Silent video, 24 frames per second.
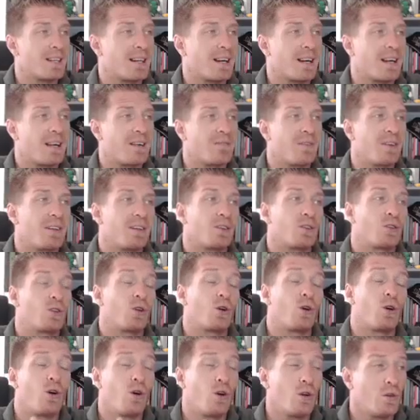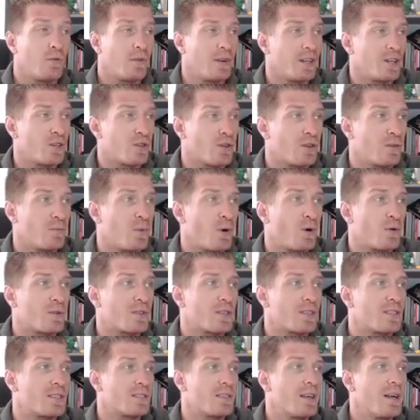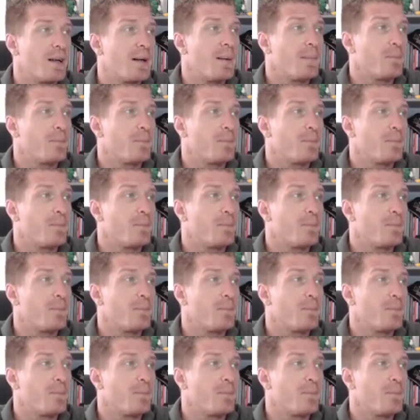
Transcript: and I have a ton of additional bonuses.